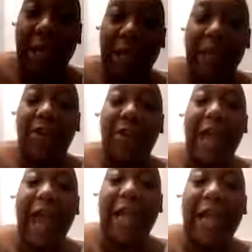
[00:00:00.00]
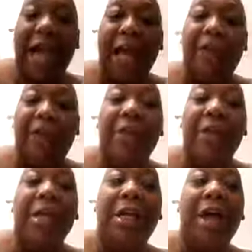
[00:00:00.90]
and they're not kind of
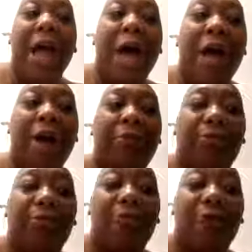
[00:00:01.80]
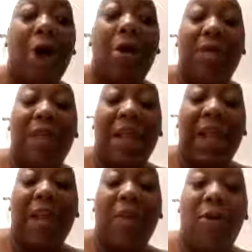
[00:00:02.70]
honing
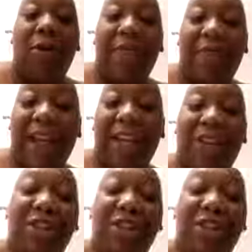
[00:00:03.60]
in on the fact that you